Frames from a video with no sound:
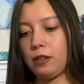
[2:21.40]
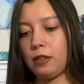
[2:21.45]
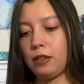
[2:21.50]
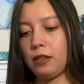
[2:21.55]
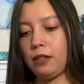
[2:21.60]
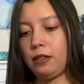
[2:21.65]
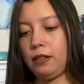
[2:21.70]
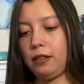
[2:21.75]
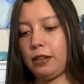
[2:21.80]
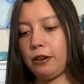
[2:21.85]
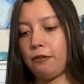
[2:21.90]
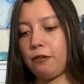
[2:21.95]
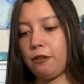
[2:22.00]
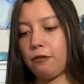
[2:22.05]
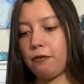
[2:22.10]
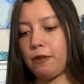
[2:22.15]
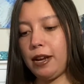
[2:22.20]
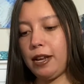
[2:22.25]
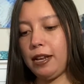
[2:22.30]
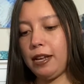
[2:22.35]
Liquid
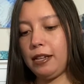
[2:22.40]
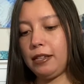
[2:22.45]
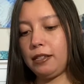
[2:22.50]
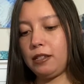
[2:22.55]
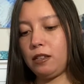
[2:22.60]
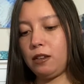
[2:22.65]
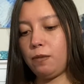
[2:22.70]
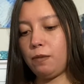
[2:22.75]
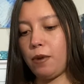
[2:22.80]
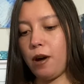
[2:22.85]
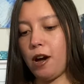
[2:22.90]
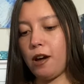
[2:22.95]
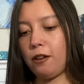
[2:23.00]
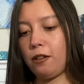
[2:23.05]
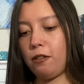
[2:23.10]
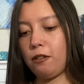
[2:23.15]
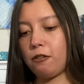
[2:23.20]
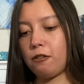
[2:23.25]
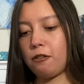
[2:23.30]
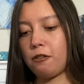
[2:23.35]
radiance in a
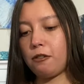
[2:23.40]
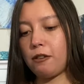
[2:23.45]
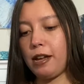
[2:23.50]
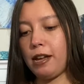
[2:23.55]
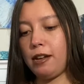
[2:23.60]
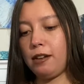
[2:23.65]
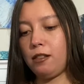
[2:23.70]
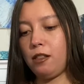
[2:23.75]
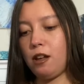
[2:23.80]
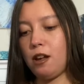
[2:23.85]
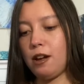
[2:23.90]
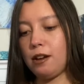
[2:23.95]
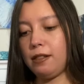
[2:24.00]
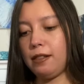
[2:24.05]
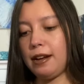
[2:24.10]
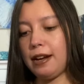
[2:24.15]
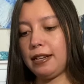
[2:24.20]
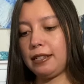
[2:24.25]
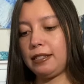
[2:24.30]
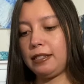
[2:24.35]
bottle. Create a
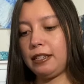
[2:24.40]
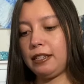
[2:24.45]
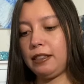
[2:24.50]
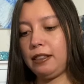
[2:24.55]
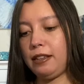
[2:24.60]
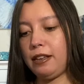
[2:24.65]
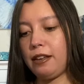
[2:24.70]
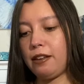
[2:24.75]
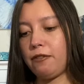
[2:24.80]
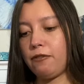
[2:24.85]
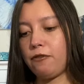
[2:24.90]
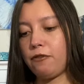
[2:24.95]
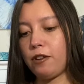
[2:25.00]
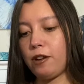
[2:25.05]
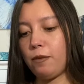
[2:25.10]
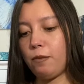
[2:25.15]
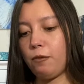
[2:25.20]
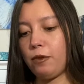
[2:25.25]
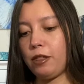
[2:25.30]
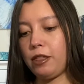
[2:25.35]
long-lasting lit
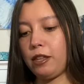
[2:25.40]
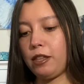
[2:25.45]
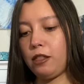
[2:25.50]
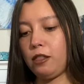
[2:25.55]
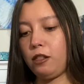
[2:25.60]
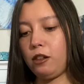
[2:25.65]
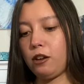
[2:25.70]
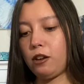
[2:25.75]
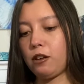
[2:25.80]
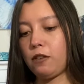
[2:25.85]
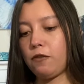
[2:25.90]
from within look